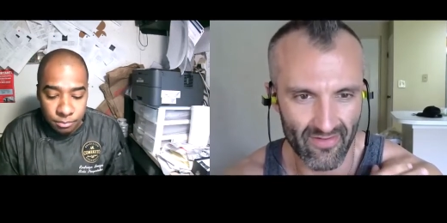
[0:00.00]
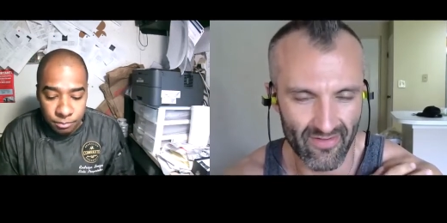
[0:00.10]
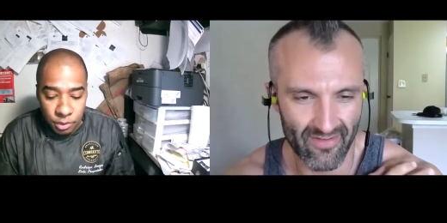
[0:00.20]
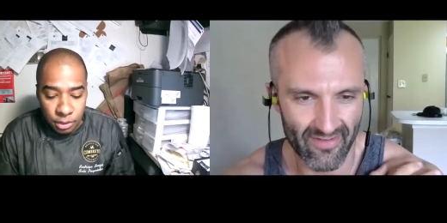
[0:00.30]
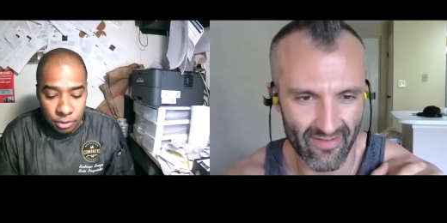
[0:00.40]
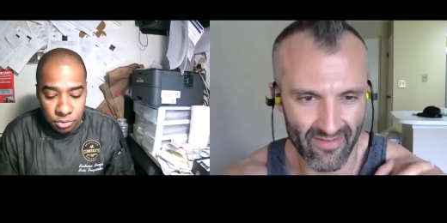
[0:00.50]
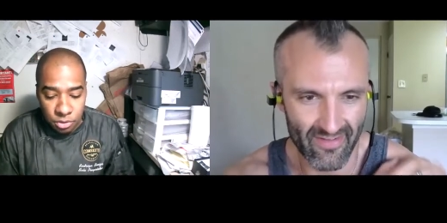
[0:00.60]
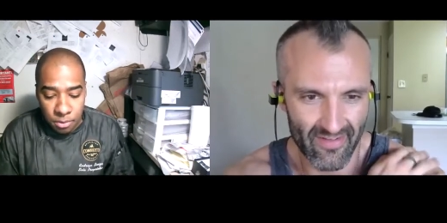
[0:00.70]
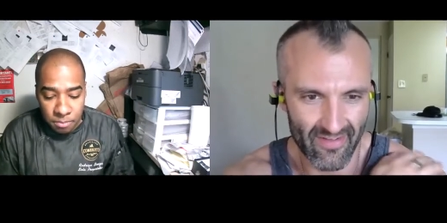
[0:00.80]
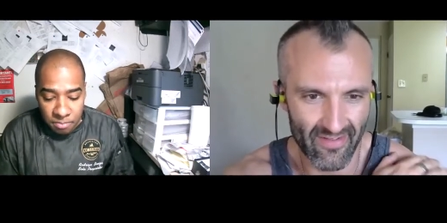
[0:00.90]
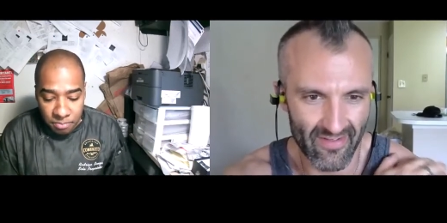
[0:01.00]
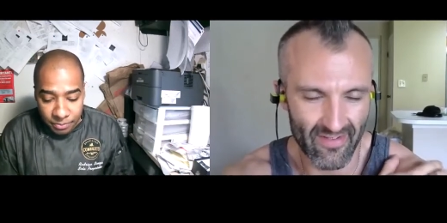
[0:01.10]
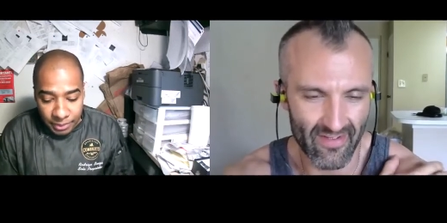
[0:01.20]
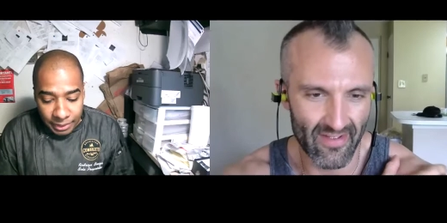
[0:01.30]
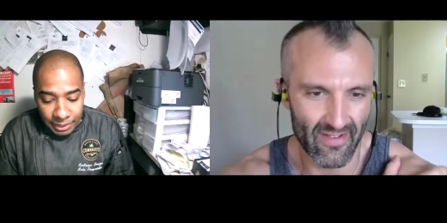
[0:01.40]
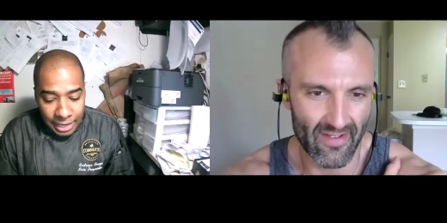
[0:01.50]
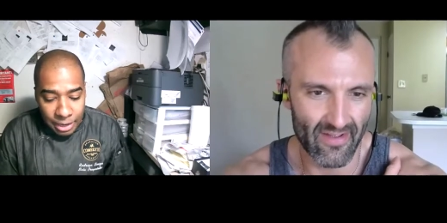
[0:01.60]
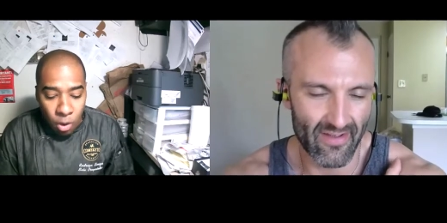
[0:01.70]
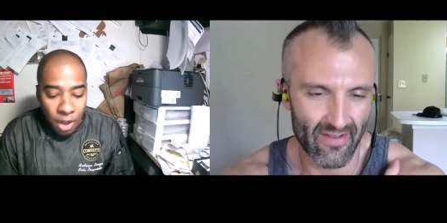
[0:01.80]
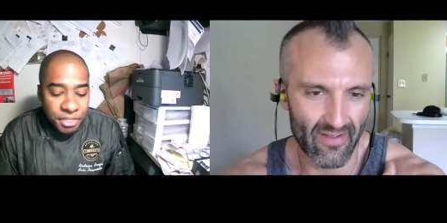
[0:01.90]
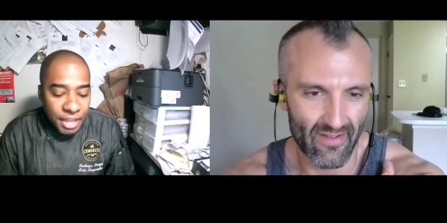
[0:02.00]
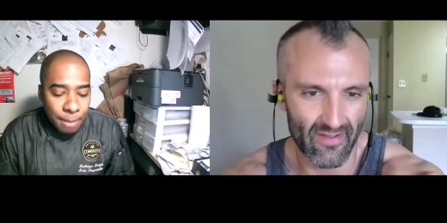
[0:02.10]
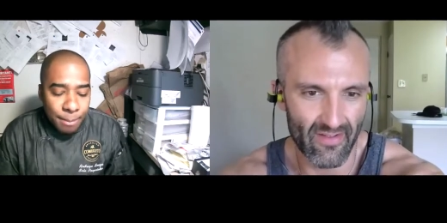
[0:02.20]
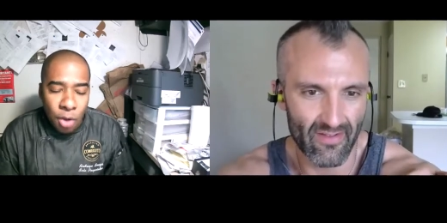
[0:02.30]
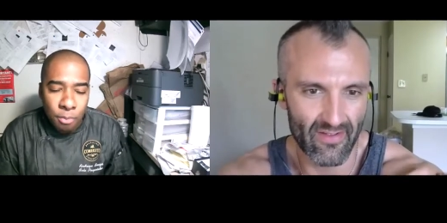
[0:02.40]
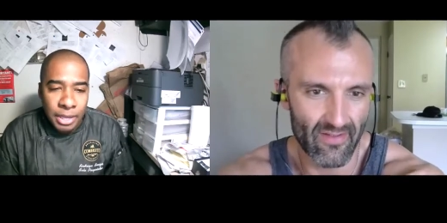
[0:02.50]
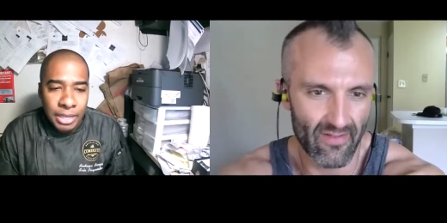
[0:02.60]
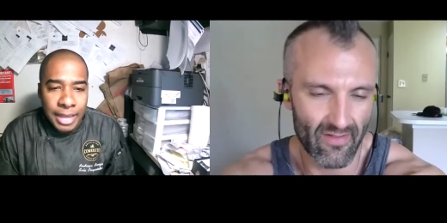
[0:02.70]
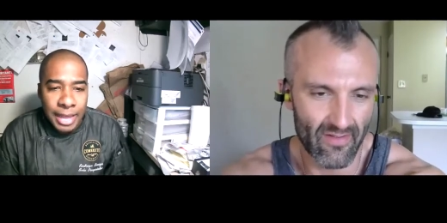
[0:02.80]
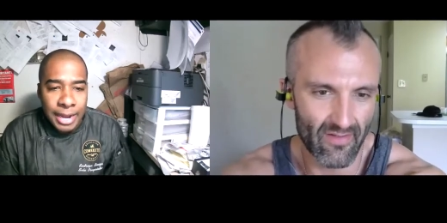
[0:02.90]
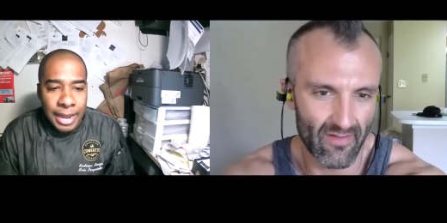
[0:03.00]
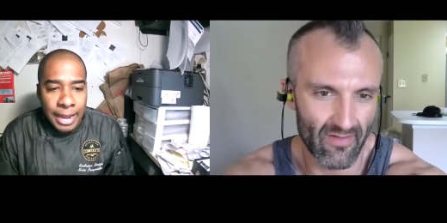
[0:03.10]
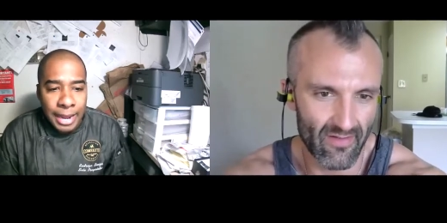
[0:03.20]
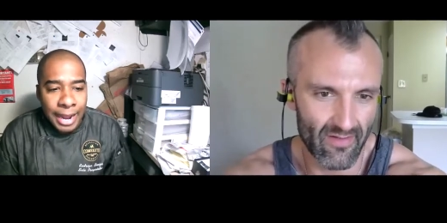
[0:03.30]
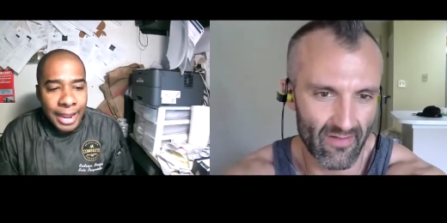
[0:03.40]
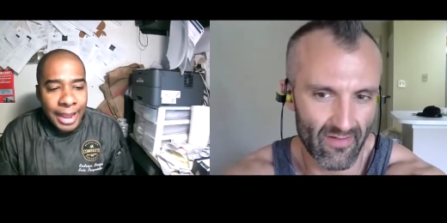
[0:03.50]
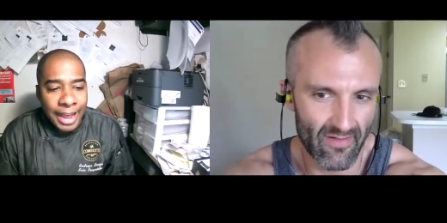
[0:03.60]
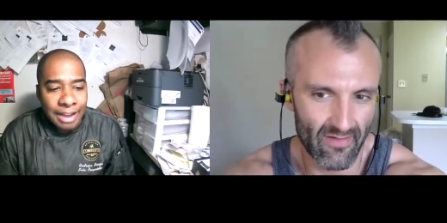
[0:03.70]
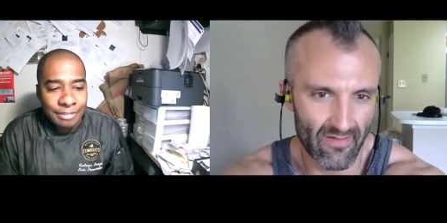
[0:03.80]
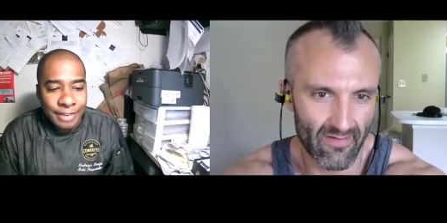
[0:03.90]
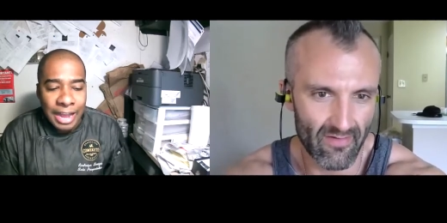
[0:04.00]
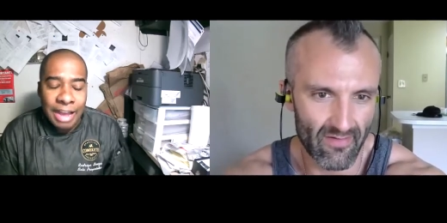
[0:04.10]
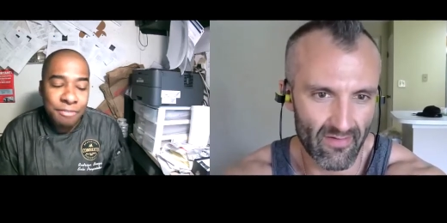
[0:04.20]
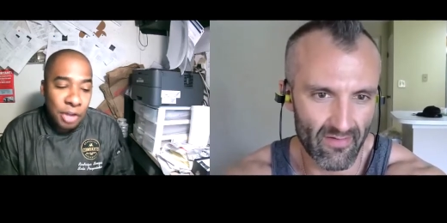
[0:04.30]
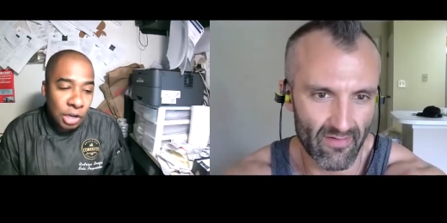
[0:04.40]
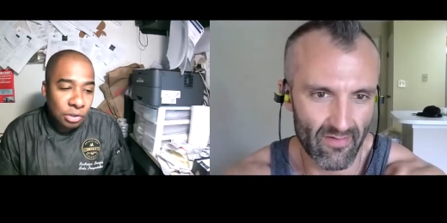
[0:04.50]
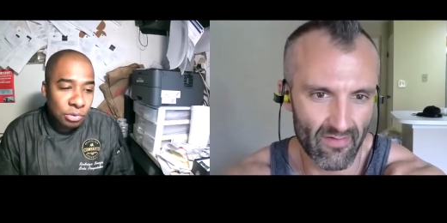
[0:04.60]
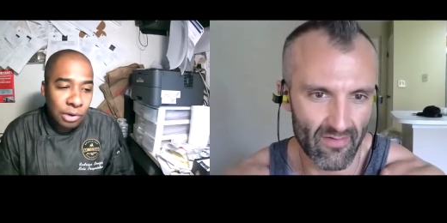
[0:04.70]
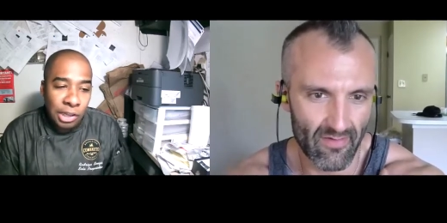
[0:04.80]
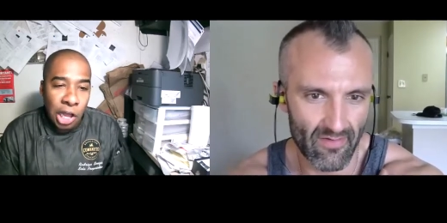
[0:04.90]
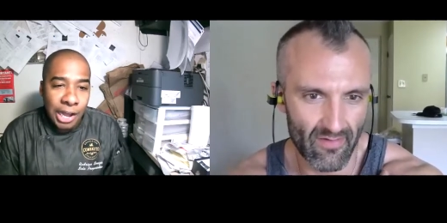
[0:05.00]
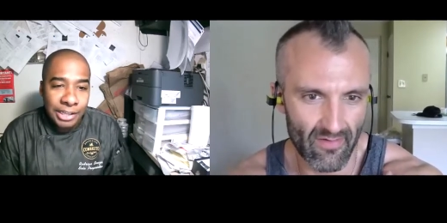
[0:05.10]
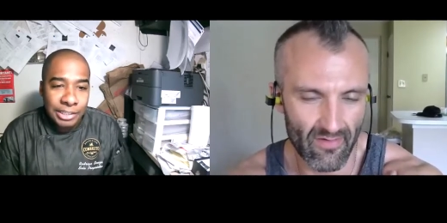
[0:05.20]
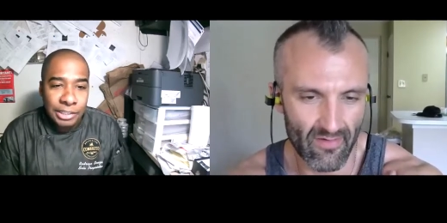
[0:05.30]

Speaker 1: you know. So, and the one thing about me that I have gone through a lot,